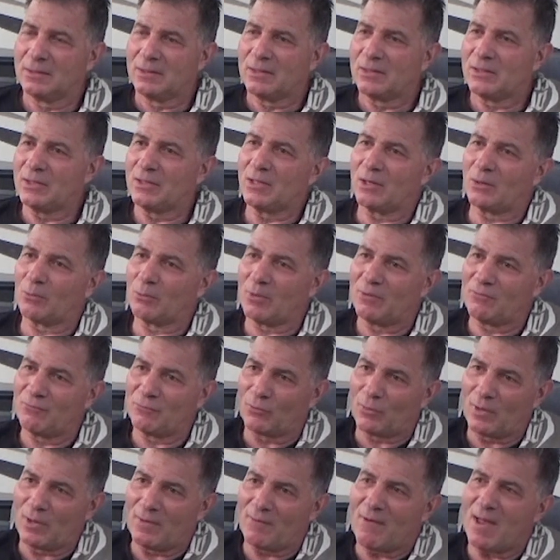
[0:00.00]
you know, we've
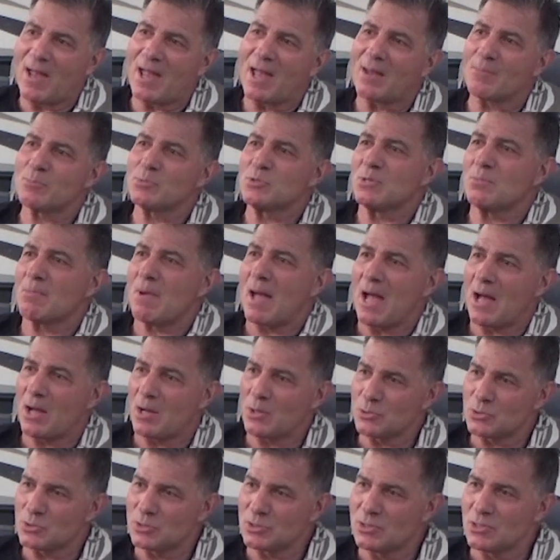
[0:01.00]
rehabbed some
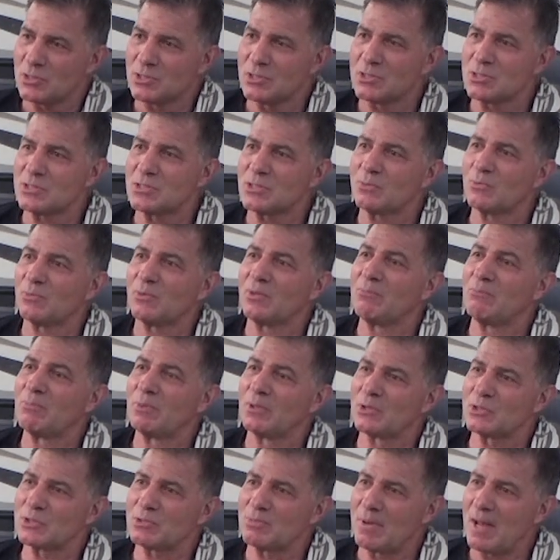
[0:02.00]
houses and we
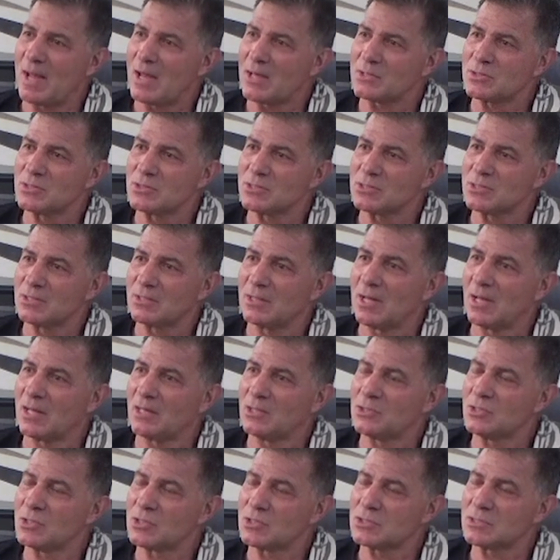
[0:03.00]
built some houses, and
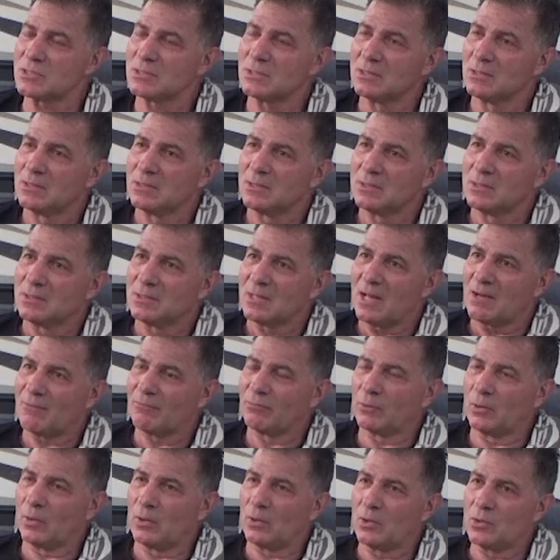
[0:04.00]

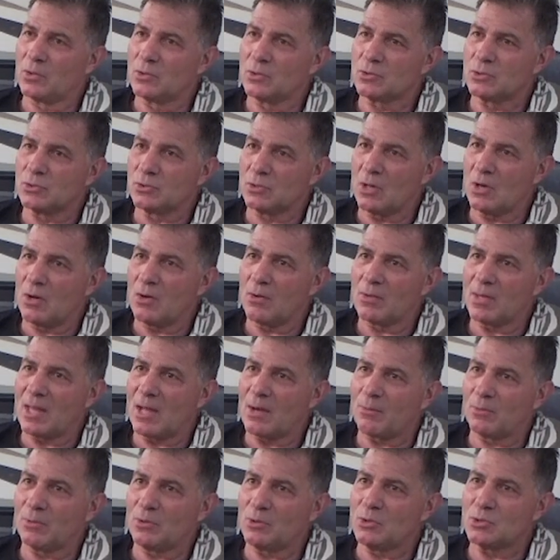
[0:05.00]
I've learned to know
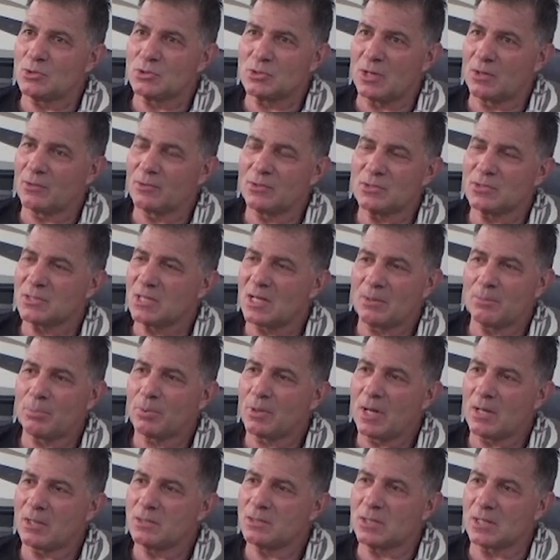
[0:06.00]
that when you start these kind of
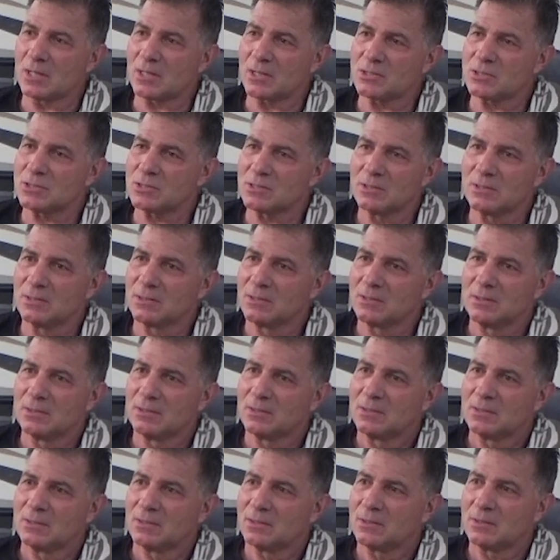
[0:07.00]
projects,
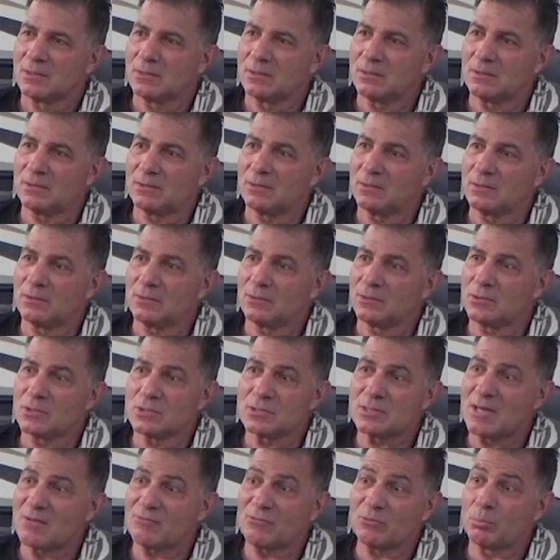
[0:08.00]
you
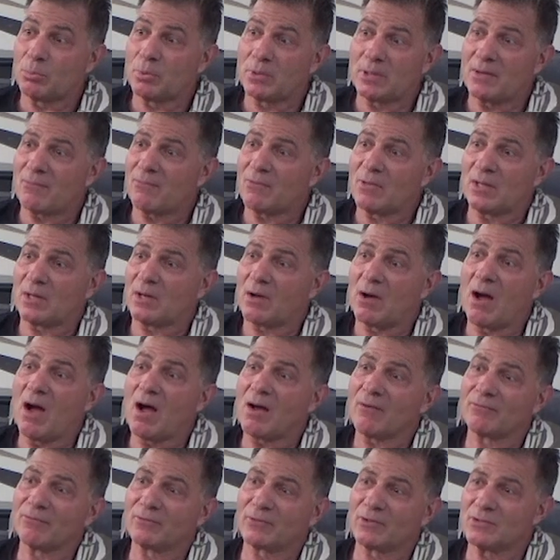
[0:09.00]
just have to put everything
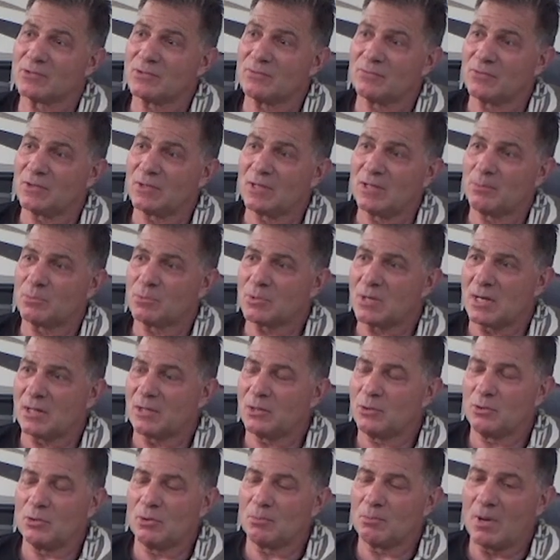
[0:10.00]
off, because if you keep trying
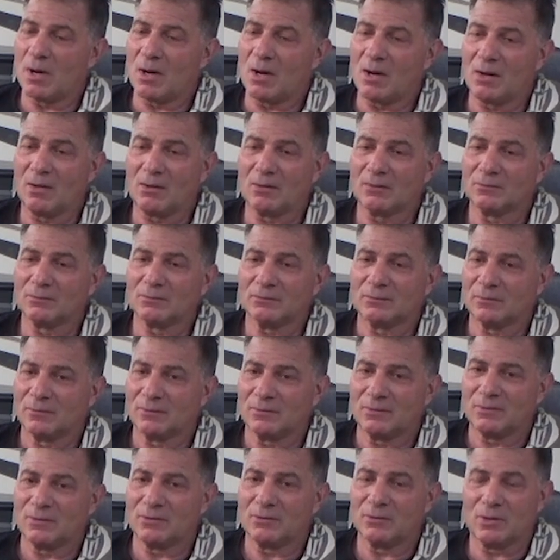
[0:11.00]
to do them all,
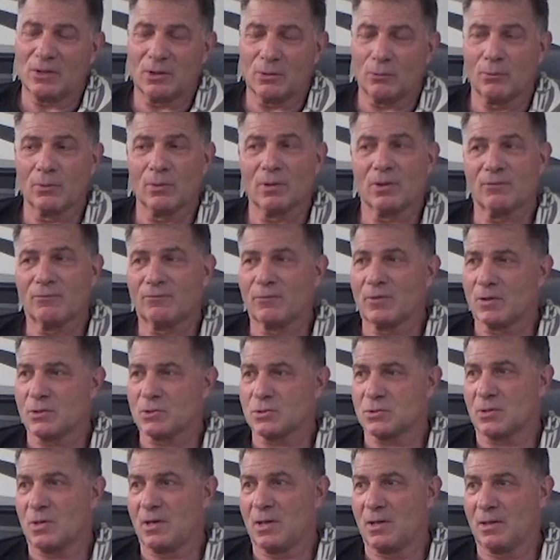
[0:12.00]
you'll get really
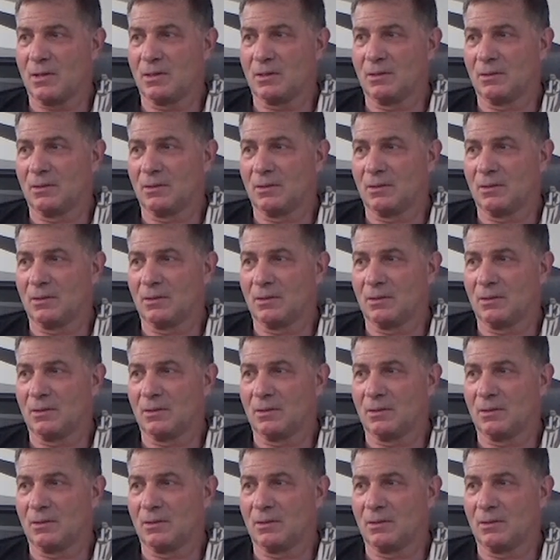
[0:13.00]
frustrated.